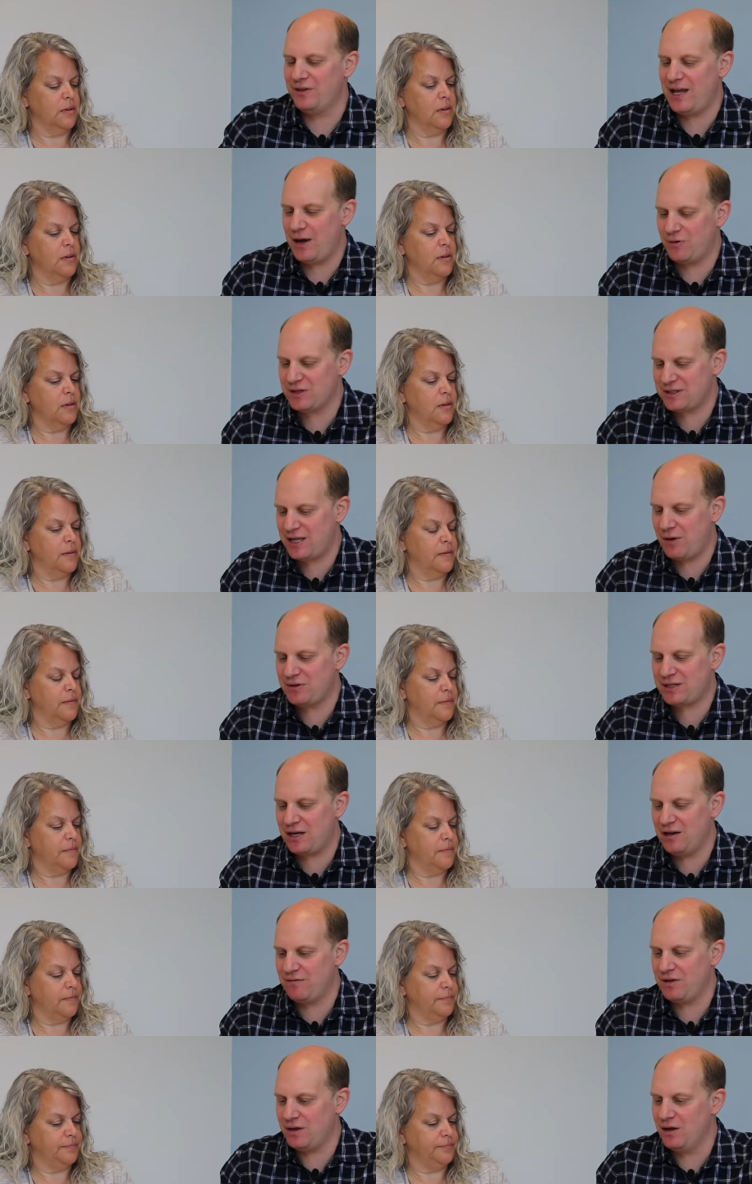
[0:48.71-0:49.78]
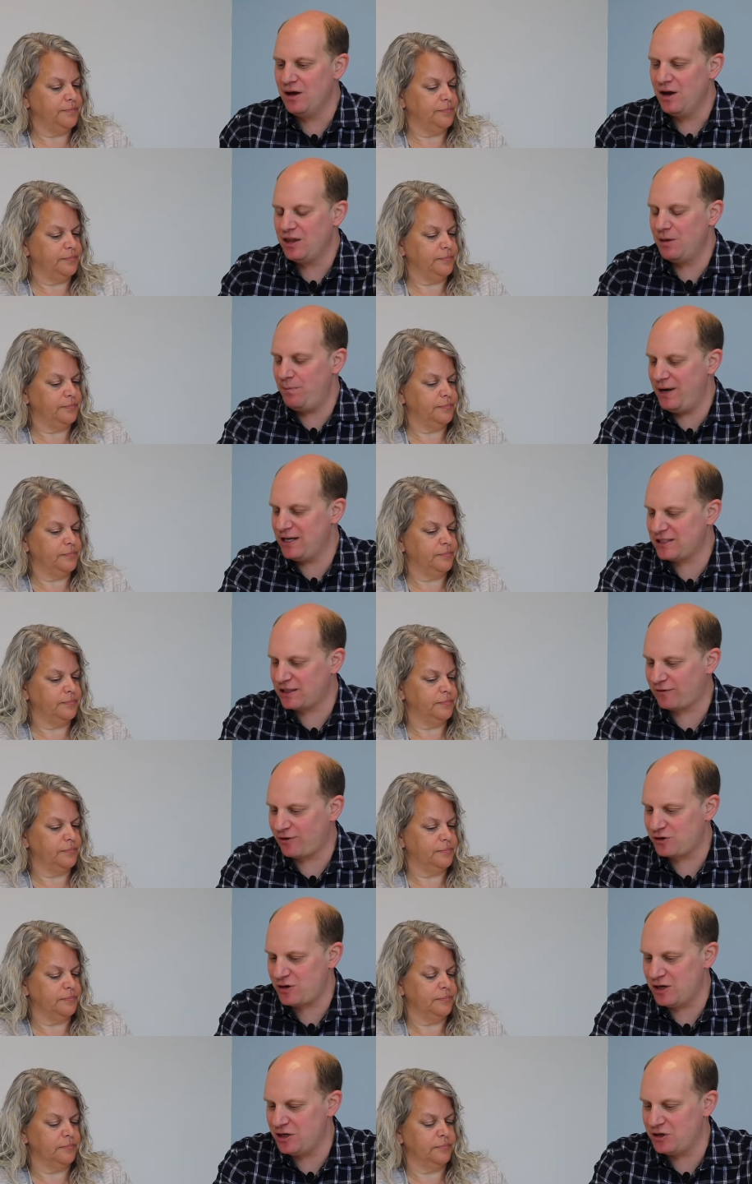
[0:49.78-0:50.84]
Speaker 1: And that was that was kind of the, the basis
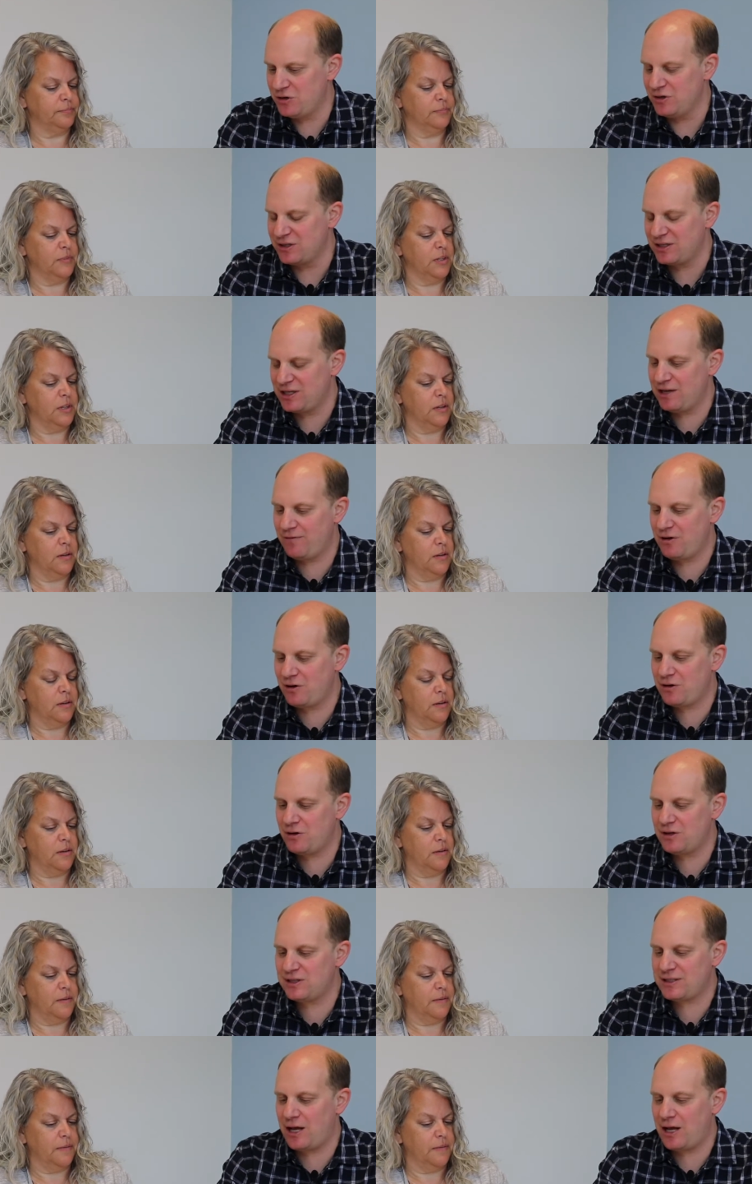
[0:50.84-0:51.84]
for trying to do this, to give a good,